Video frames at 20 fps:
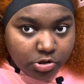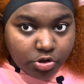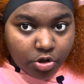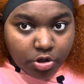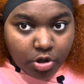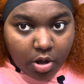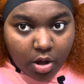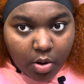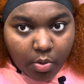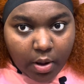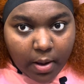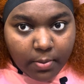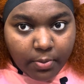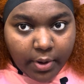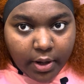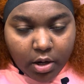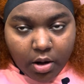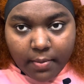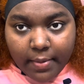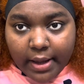y'all, I'm
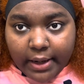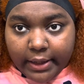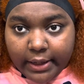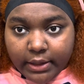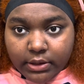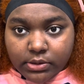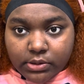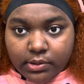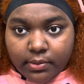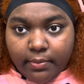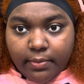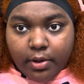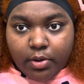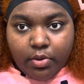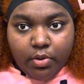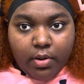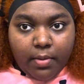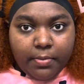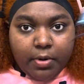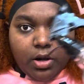waiting on my lace to melt.
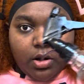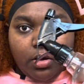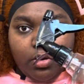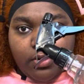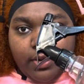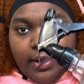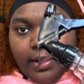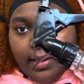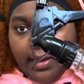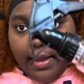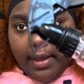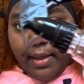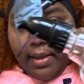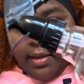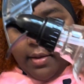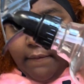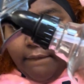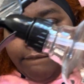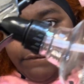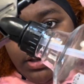I'm gonna go ahead
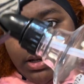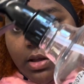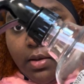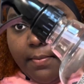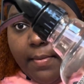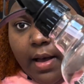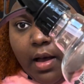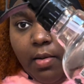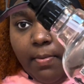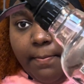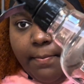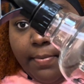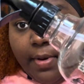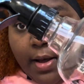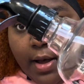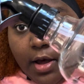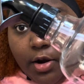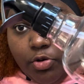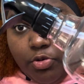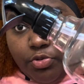and fill up my
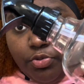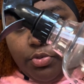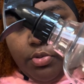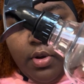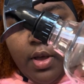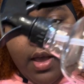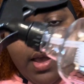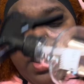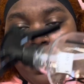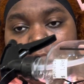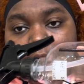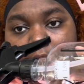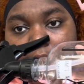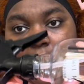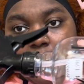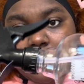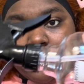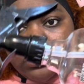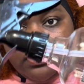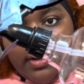bottle. I got
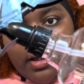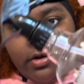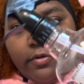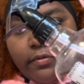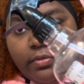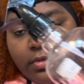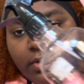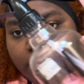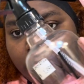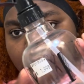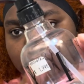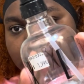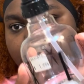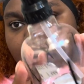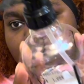this bottle from the beauty supply